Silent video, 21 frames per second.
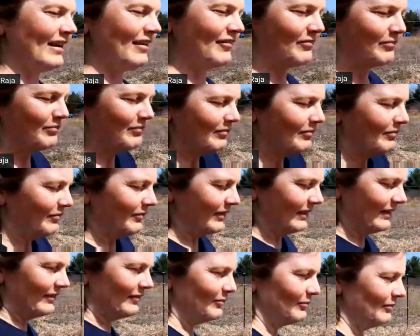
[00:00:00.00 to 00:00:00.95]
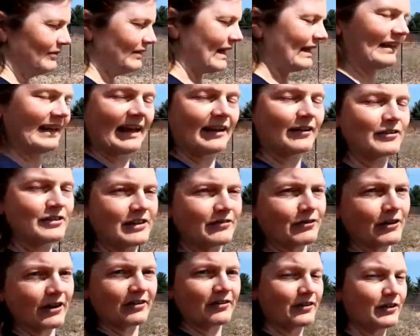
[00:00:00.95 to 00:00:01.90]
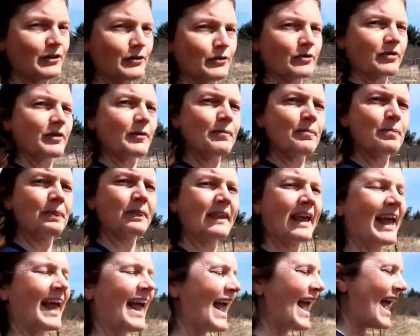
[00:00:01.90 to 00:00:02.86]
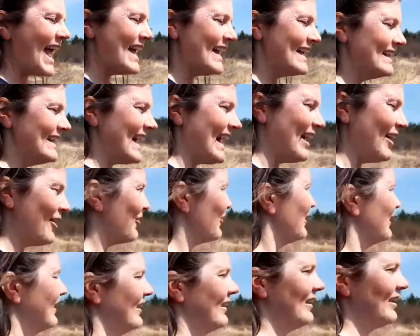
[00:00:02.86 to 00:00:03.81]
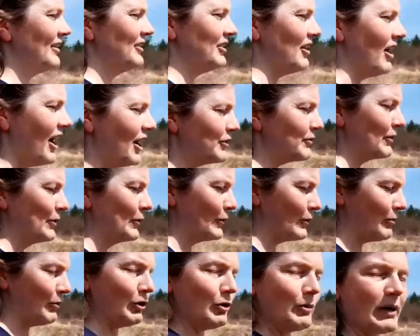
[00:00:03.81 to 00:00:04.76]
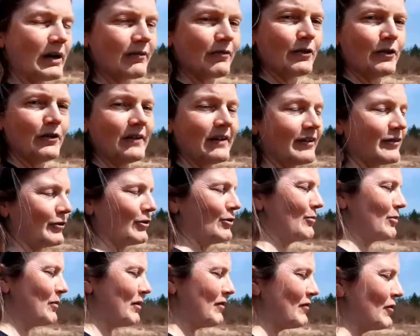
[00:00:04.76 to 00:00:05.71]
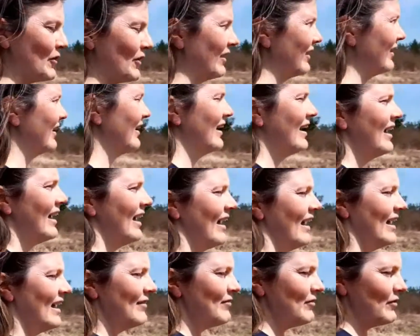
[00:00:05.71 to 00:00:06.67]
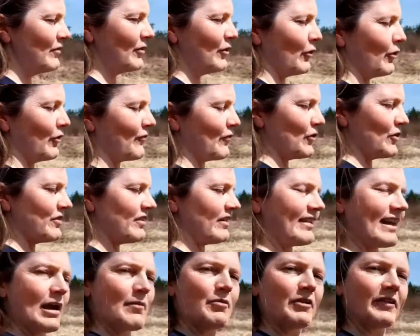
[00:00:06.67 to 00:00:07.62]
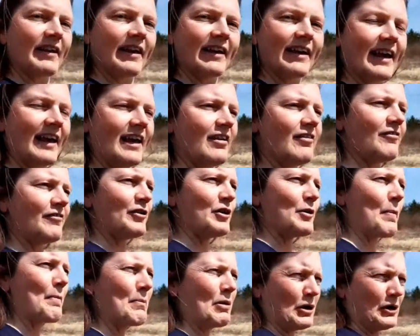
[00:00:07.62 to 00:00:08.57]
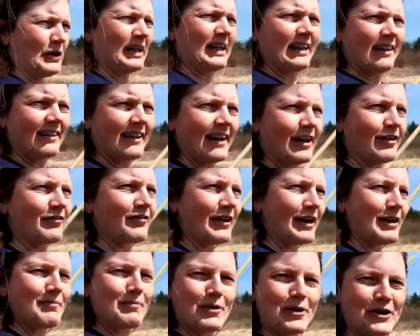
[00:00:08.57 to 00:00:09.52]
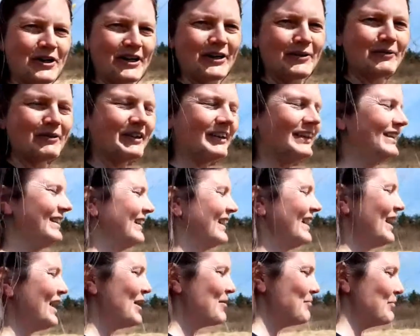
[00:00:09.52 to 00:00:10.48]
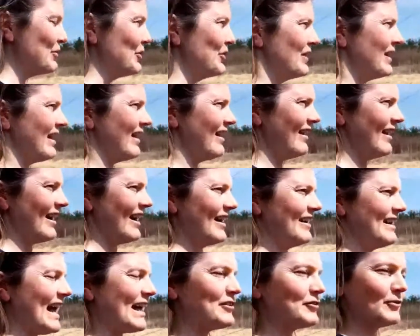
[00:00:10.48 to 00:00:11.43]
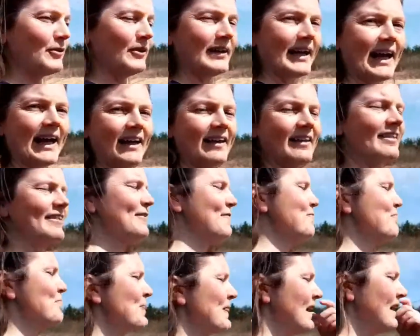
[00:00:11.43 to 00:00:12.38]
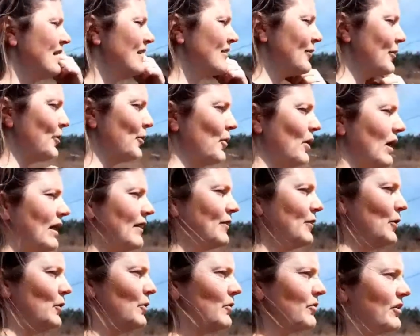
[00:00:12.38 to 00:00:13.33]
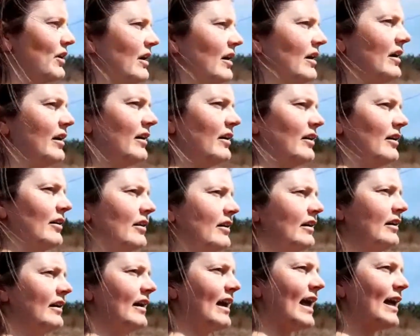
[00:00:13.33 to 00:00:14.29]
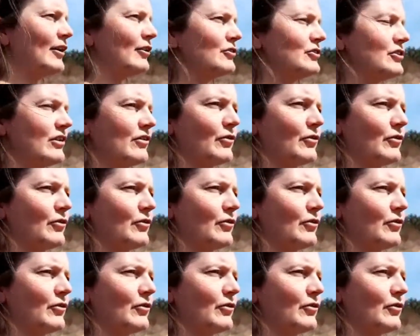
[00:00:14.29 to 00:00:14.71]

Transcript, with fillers: of getting energy for us to use. Now, non-renewable, you might have heard these terms before. Those first examples I gave, burning stuff, right? Burning wood, burning uh, natural gas. So those are energy